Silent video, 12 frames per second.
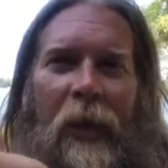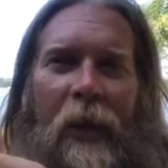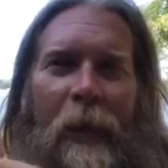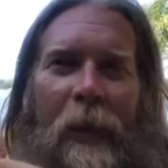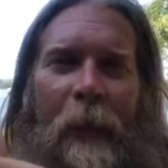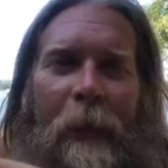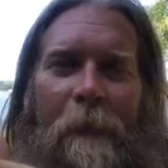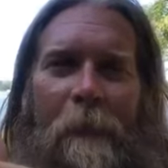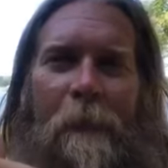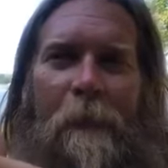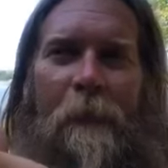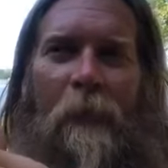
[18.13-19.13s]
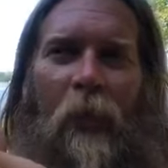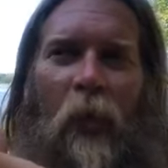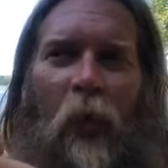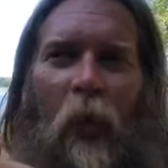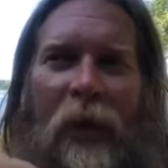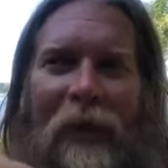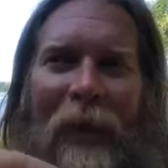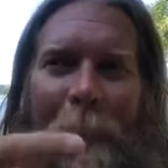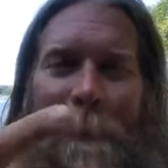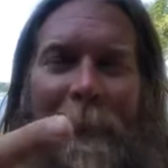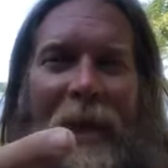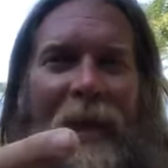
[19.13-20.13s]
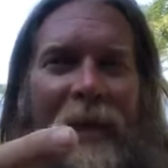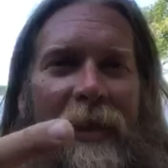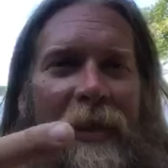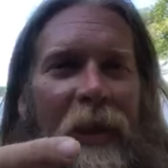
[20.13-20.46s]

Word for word: um, what that means.